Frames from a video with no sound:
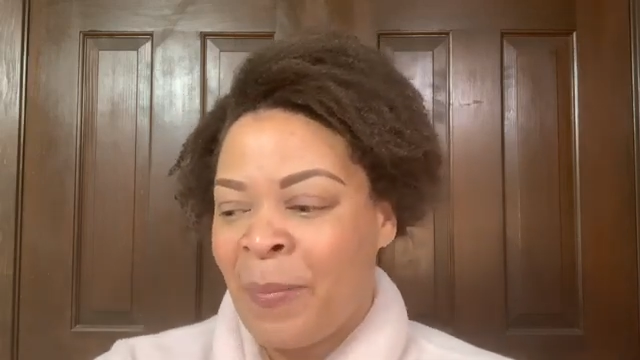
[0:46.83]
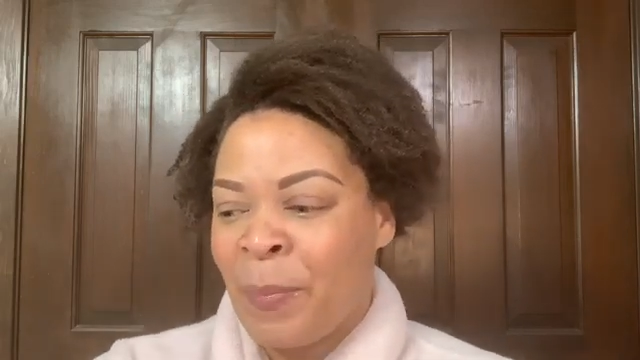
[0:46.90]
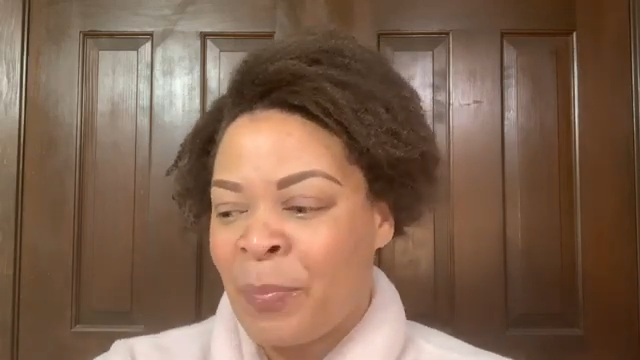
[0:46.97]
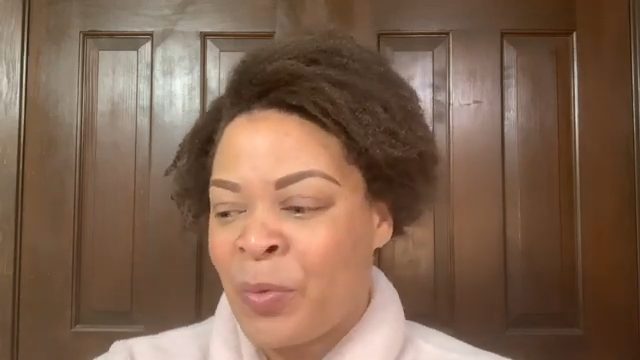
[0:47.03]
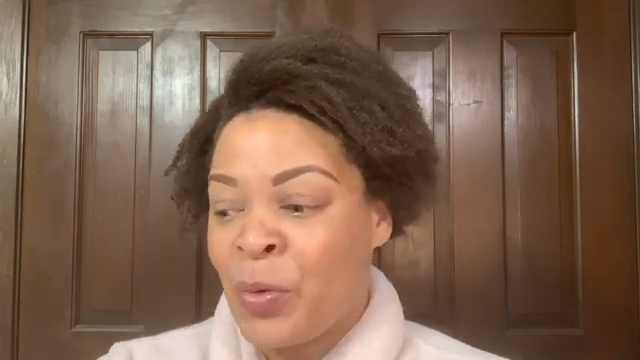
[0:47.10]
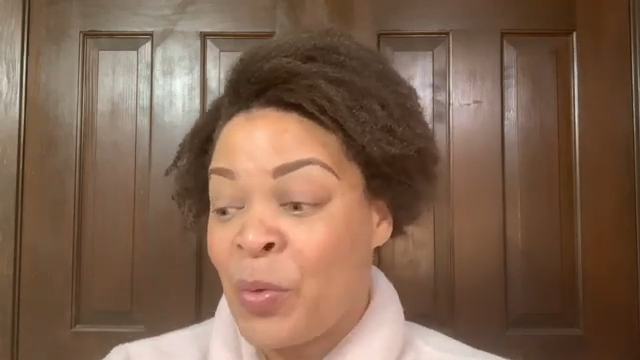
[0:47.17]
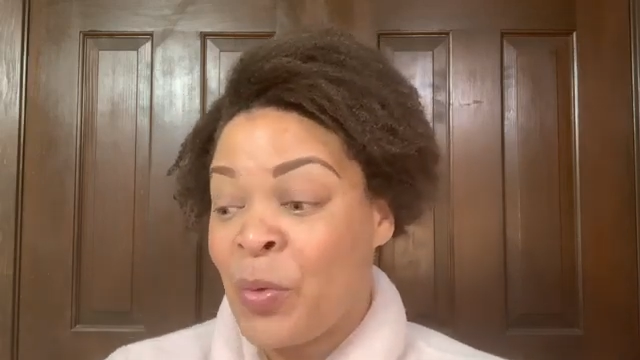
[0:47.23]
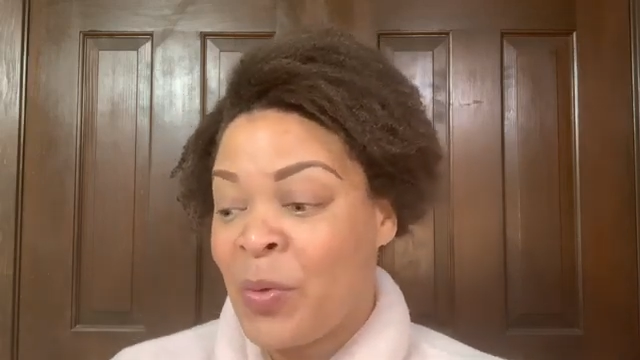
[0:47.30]

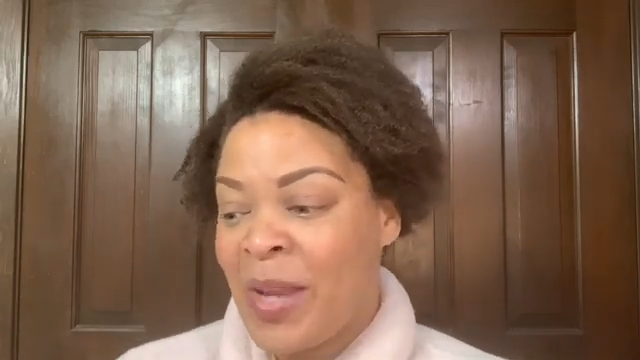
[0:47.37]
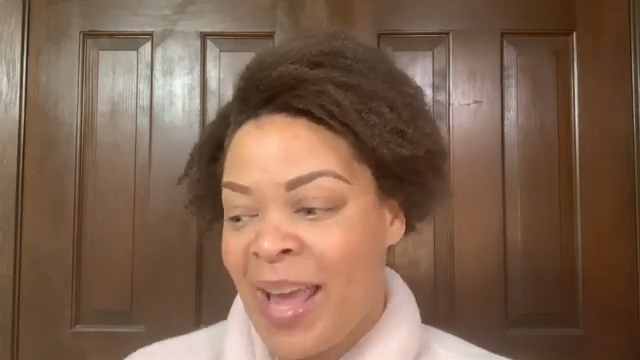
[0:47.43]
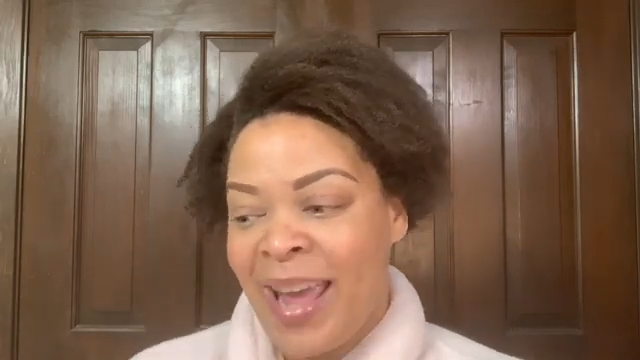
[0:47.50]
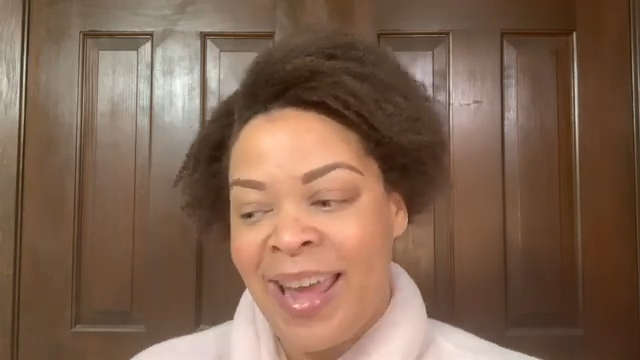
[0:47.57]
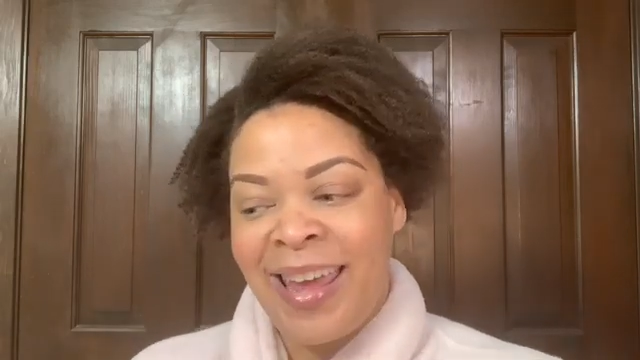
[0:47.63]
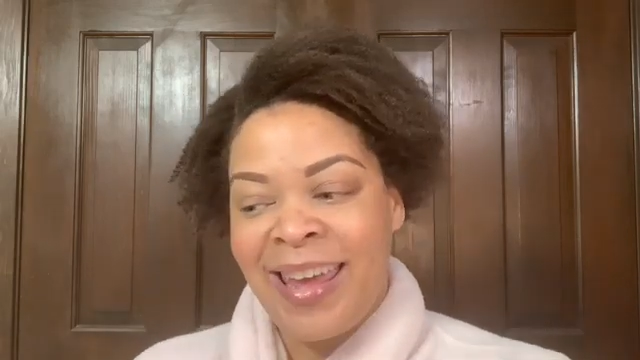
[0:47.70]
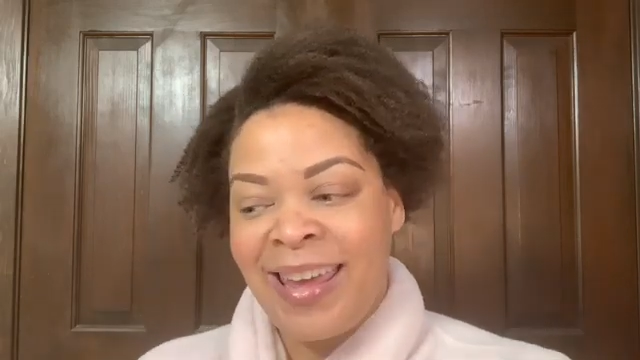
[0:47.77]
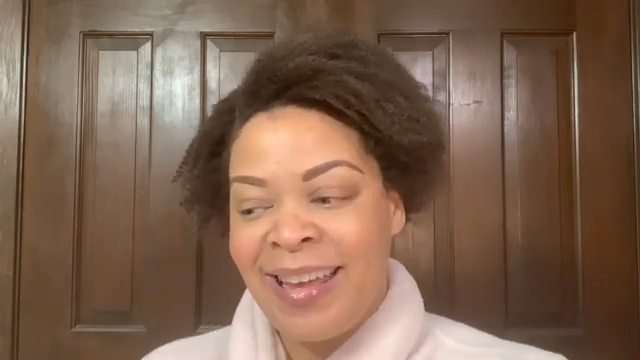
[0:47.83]

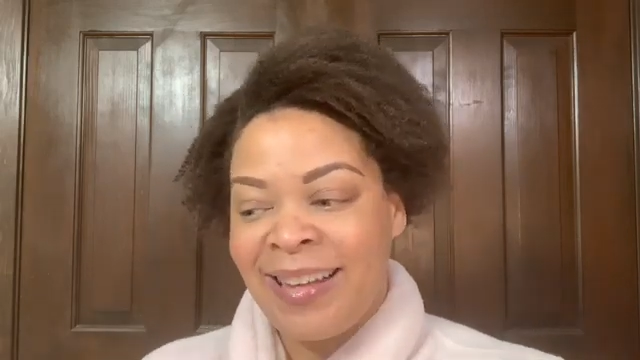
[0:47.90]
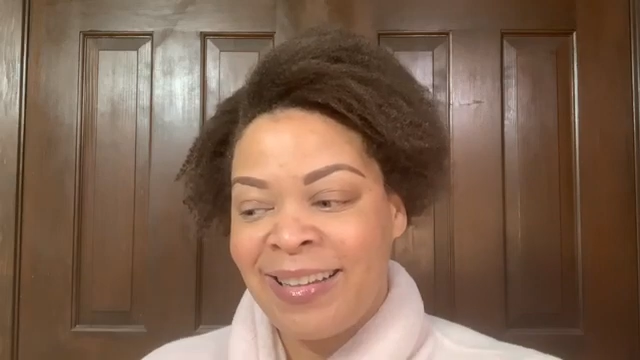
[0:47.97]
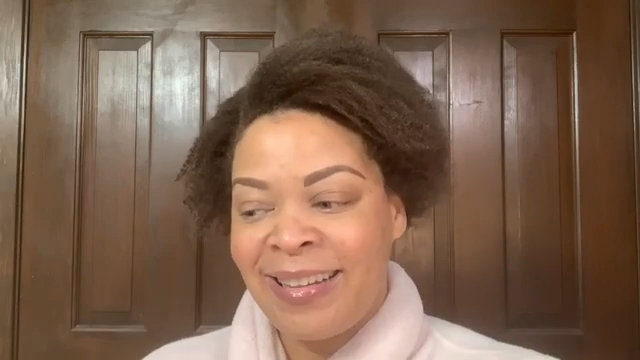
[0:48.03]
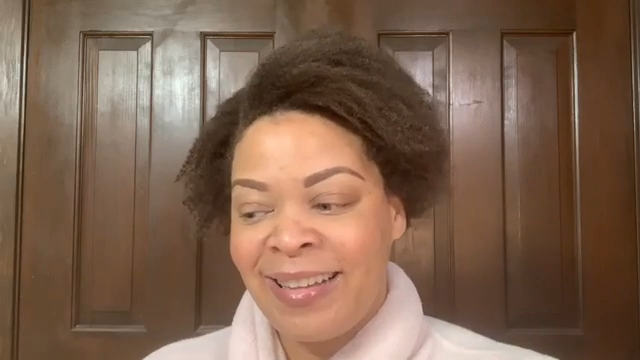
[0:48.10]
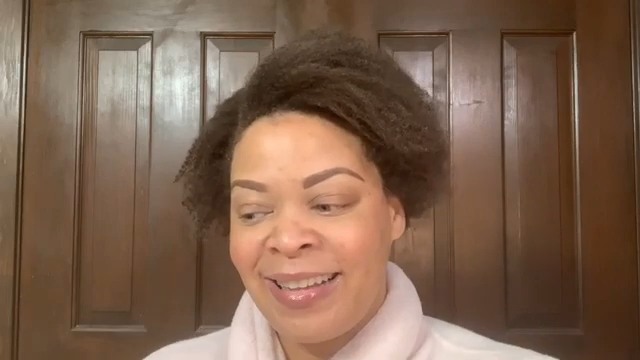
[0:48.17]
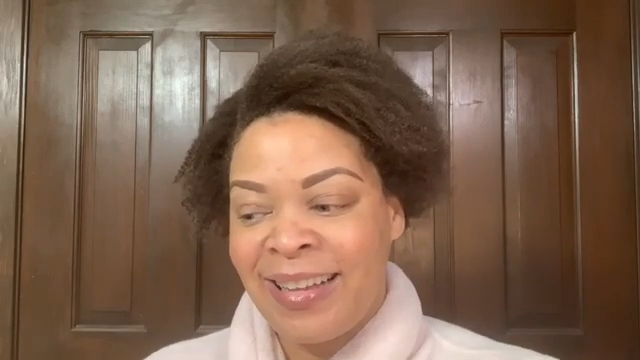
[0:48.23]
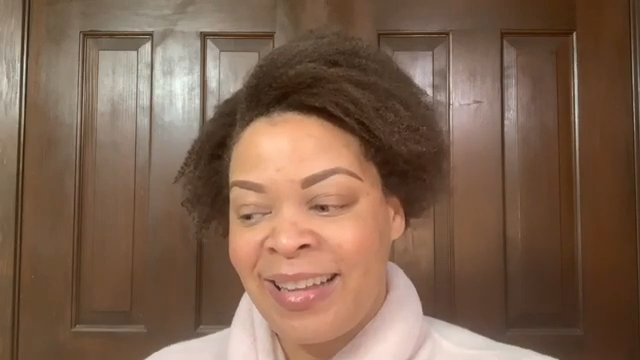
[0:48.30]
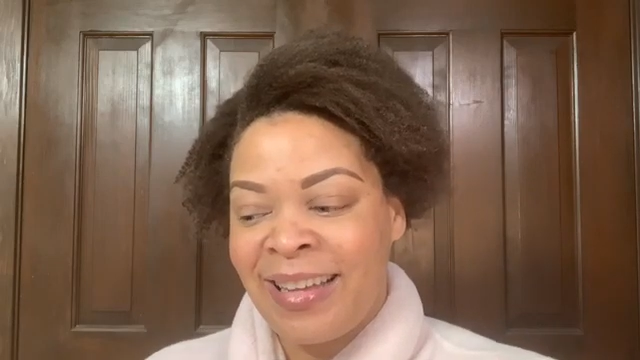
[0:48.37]
Today,
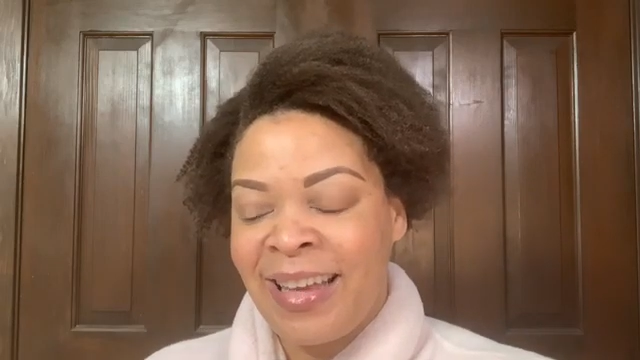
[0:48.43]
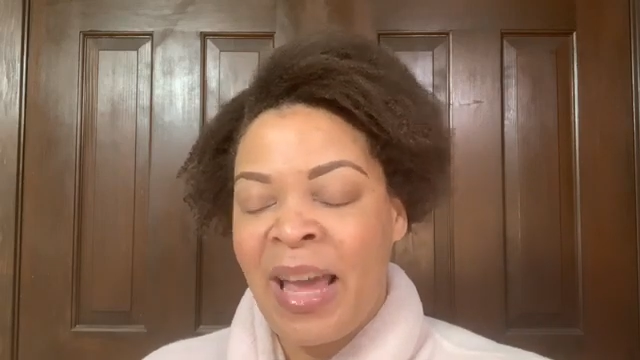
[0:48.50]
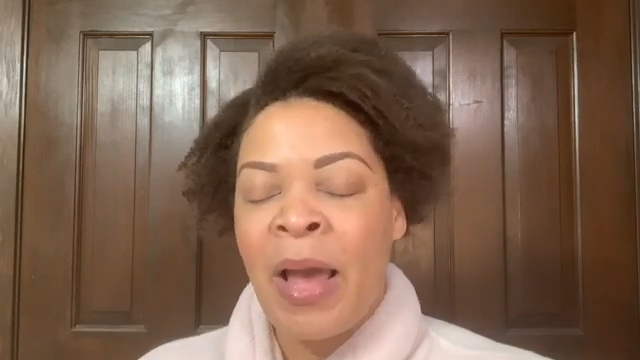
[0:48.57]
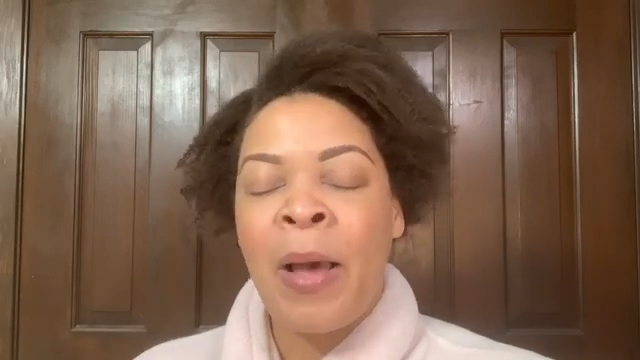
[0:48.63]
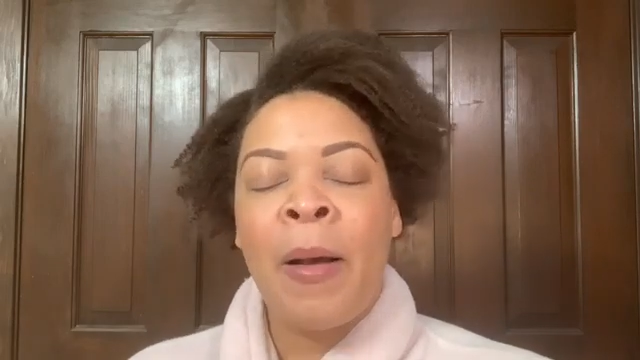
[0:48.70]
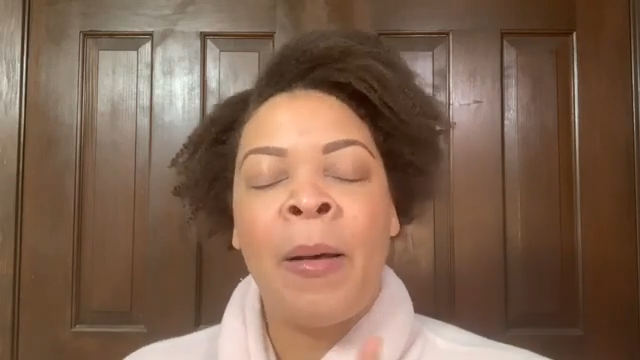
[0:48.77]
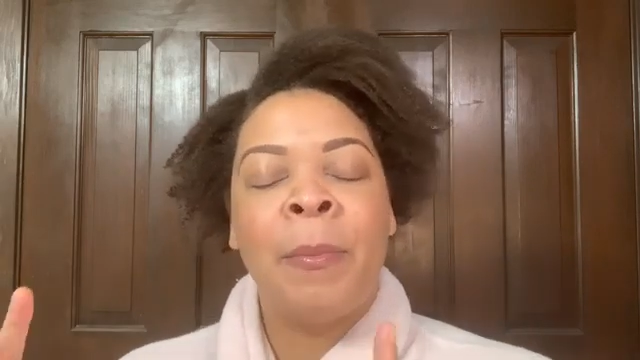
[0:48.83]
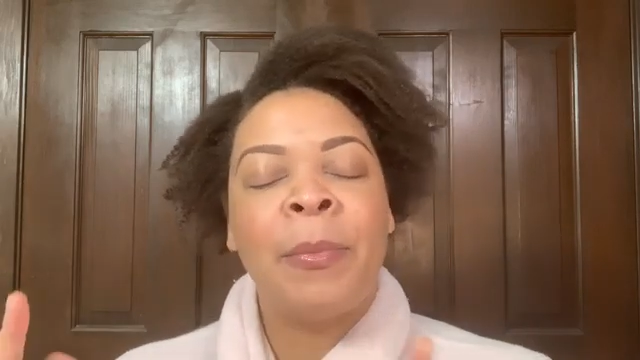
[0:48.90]

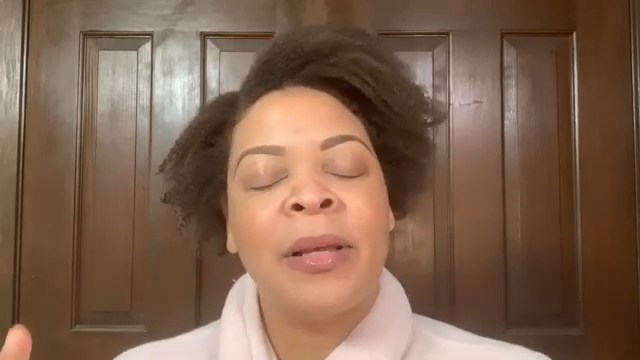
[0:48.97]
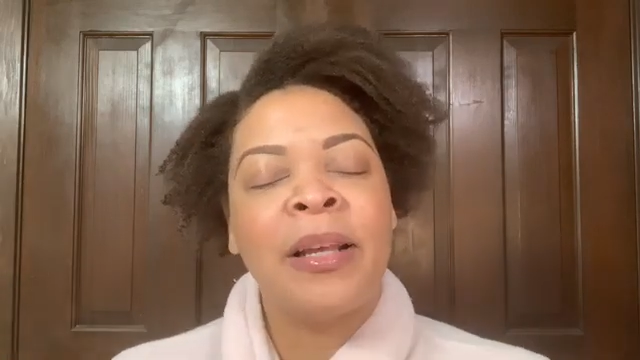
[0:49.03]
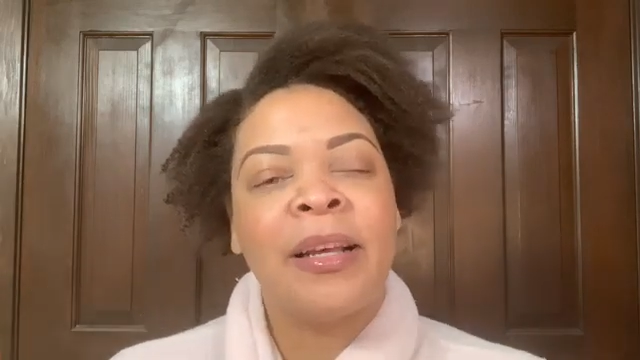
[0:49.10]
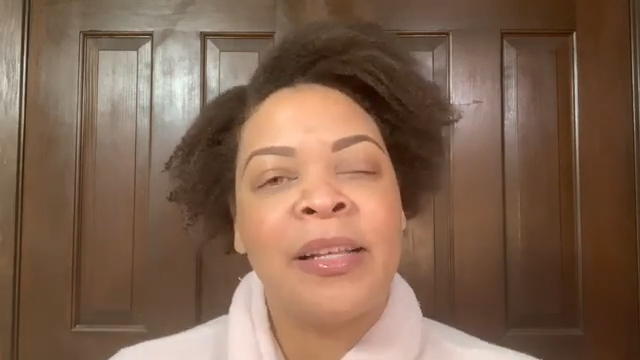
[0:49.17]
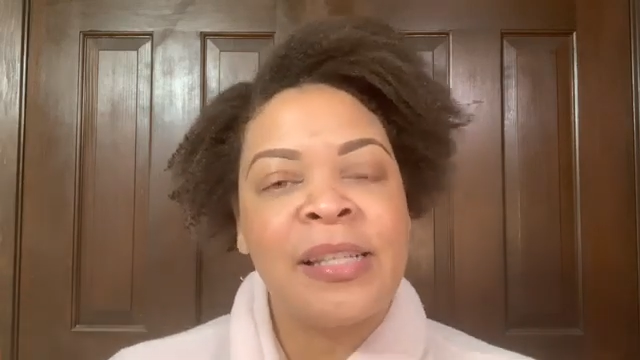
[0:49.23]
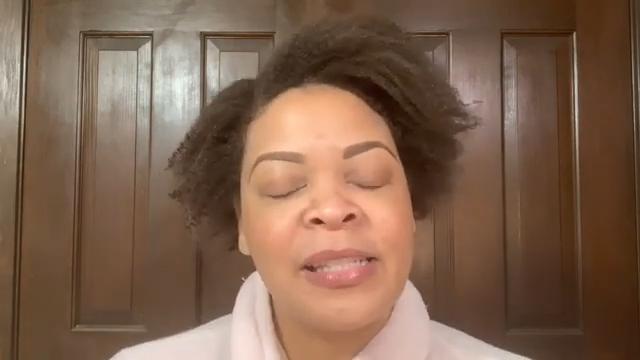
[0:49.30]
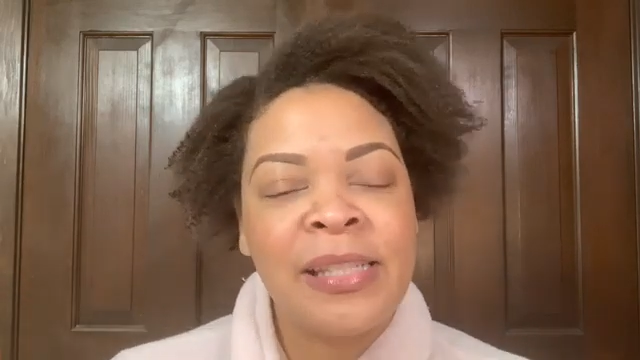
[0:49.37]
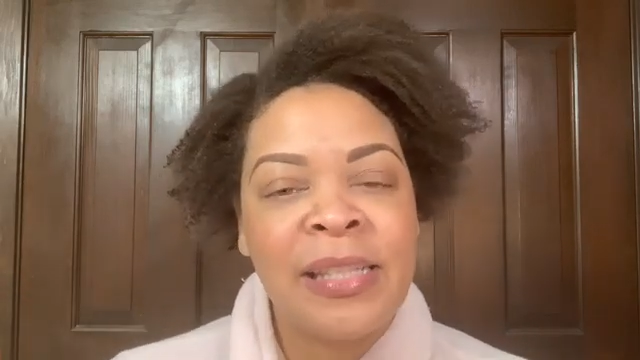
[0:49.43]

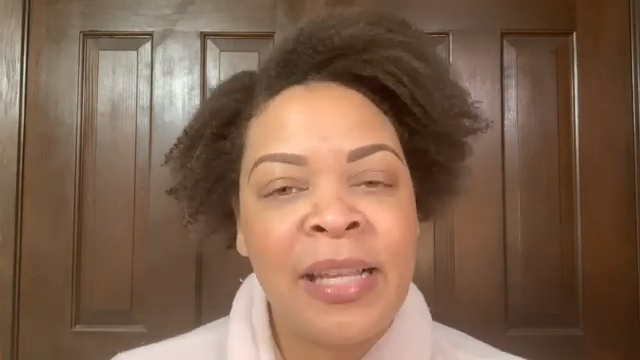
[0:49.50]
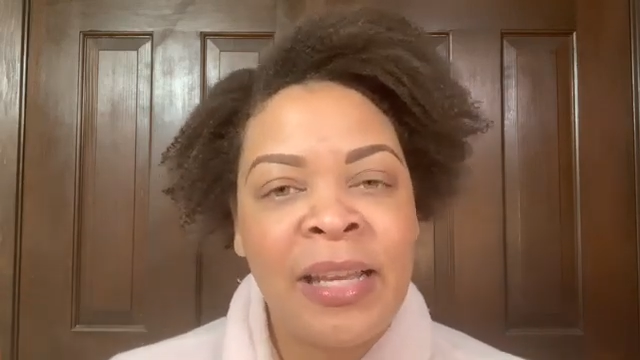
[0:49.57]
because